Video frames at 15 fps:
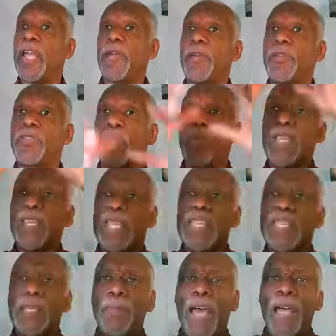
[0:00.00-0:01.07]
So we
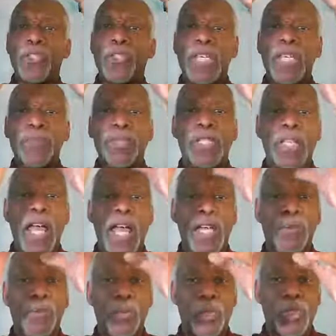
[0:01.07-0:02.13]
think somehow Shem's
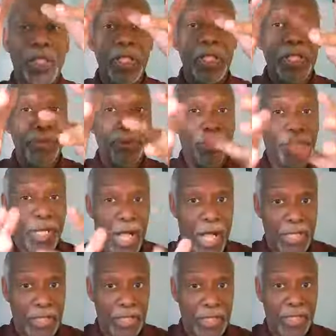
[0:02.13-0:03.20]
line was a little more
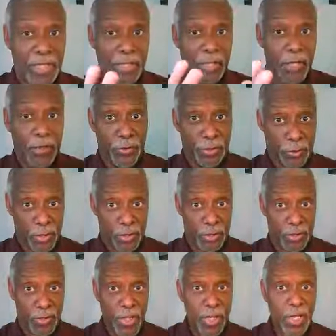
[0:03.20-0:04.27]
godly than the other
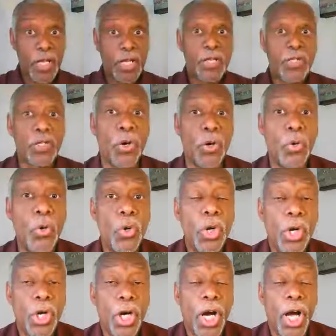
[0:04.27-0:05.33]
ones. So
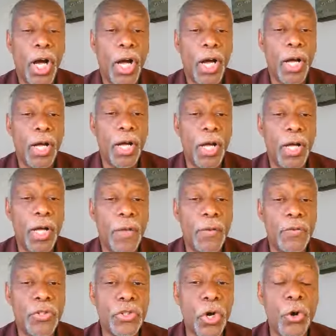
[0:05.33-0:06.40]

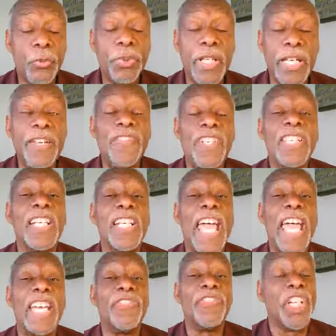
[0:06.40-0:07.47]
Job lived in the
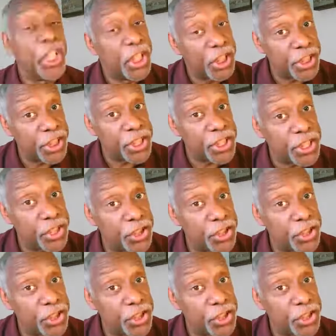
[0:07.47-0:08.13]
land of Uz.